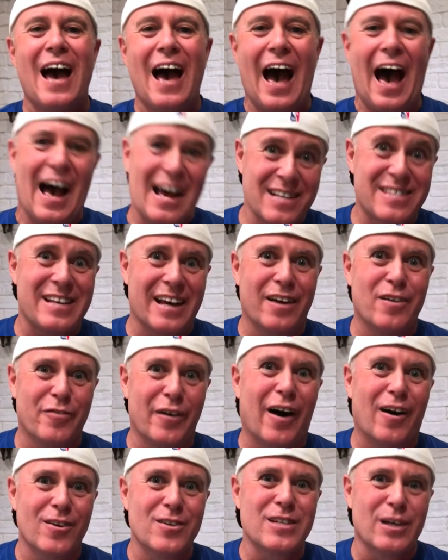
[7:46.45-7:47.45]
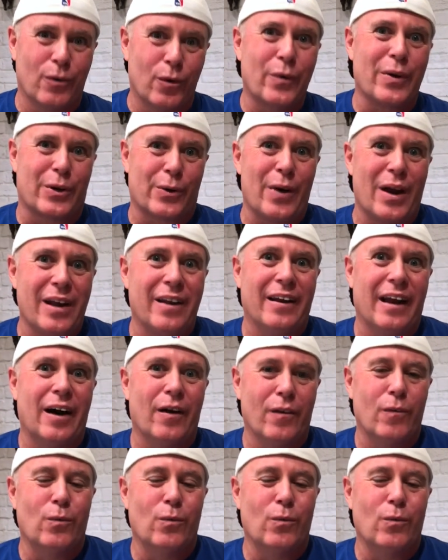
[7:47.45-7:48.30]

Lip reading: asset of ours that we created now,